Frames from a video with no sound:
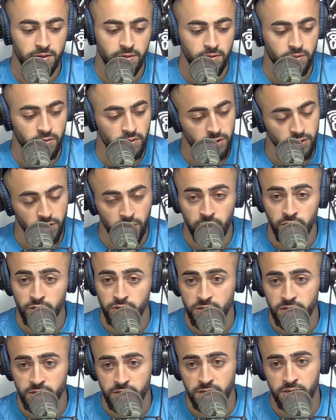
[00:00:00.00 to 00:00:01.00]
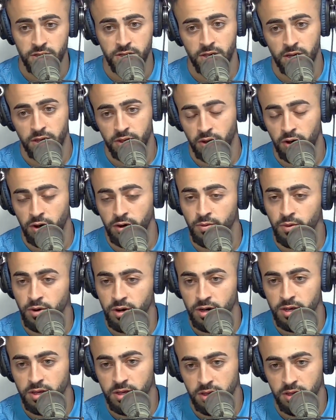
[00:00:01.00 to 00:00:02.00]
loyalty to the death, hard
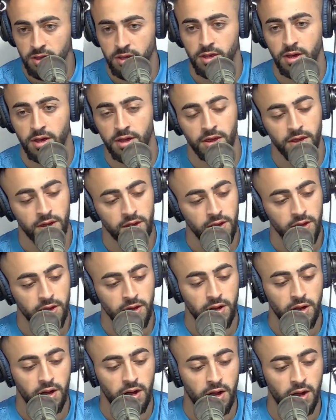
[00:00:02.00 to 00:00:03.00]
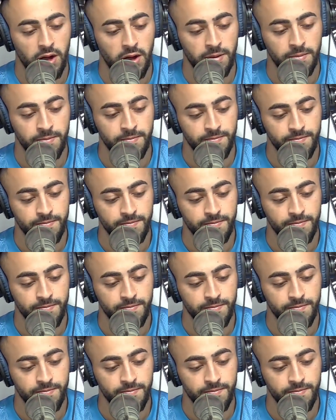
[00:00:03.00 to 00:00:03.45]
work to the death, um,